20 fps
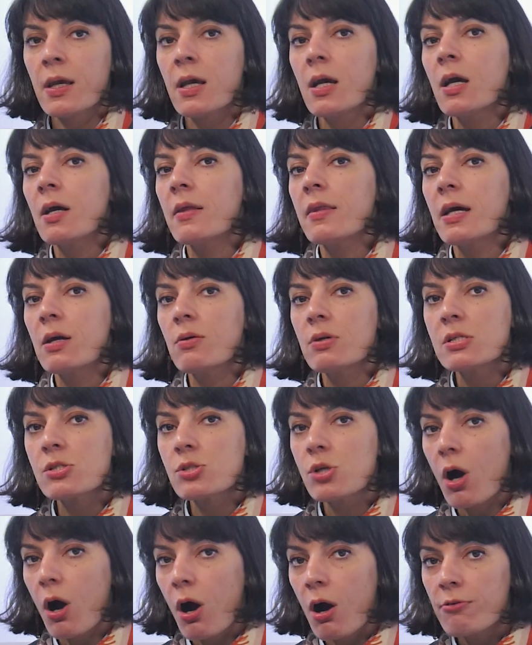There is
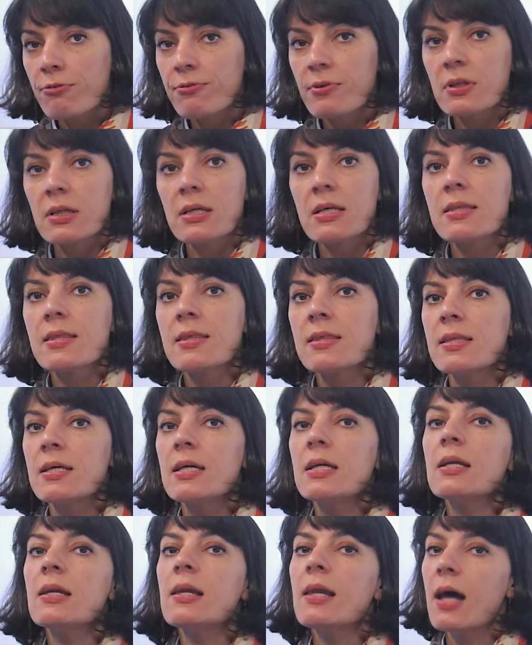often a
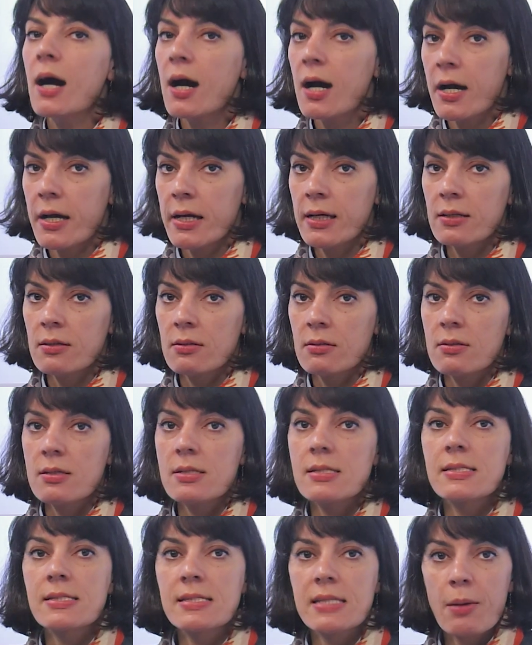thin line
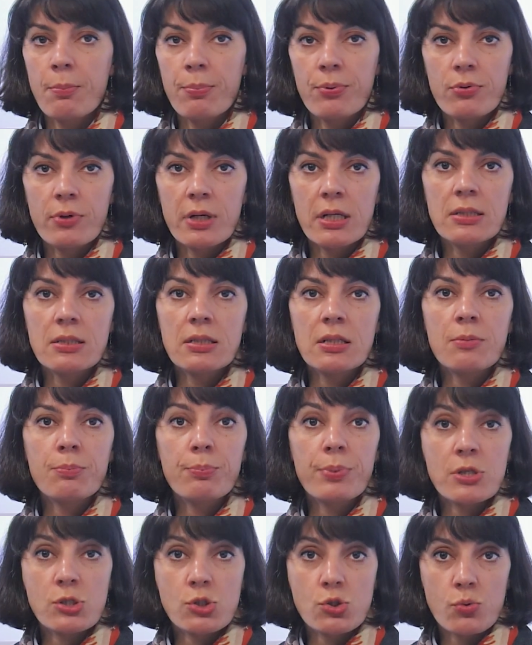separating
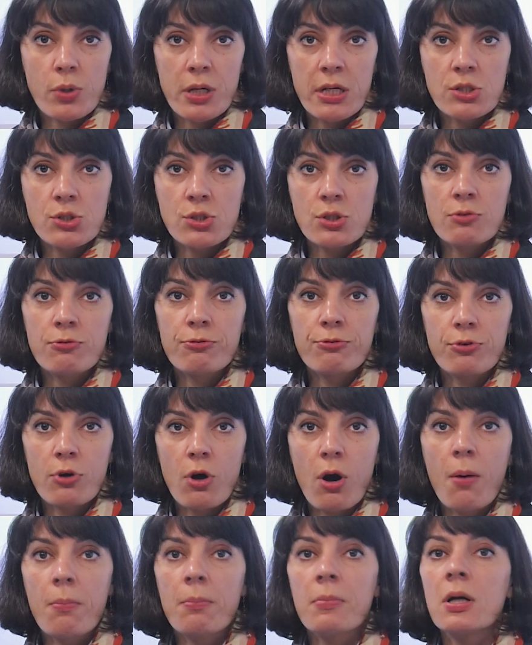persuasion
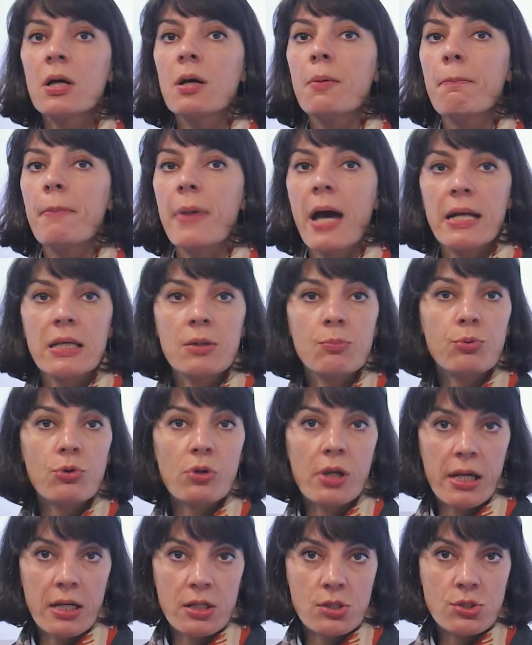from
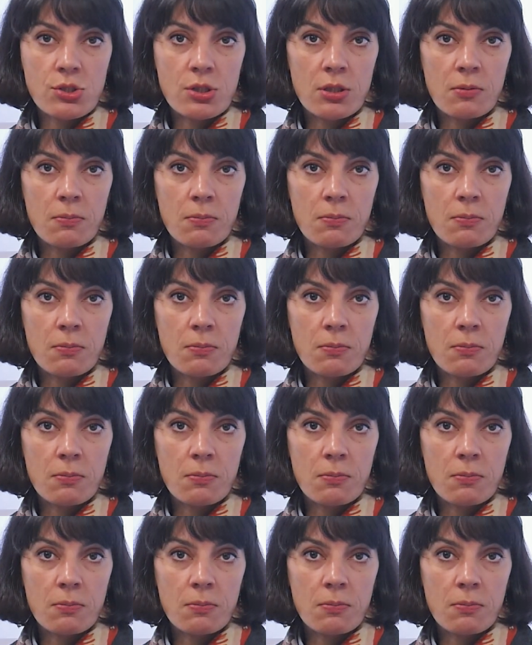manipulation.